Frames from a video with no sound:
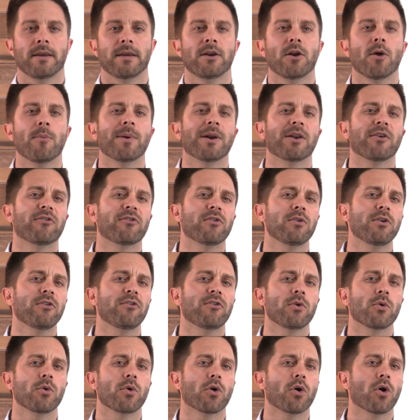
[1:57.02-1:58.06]
You know, but as soon
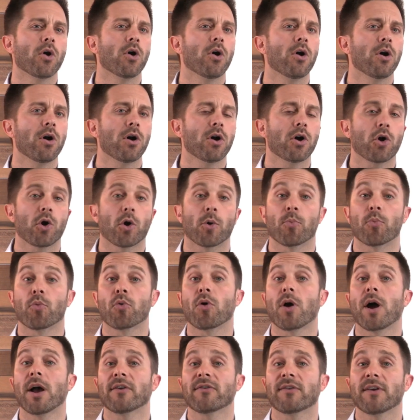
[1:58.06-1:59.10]
as you cook or
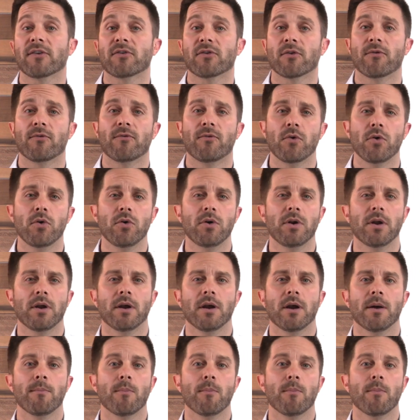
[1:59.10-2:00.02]
process a food,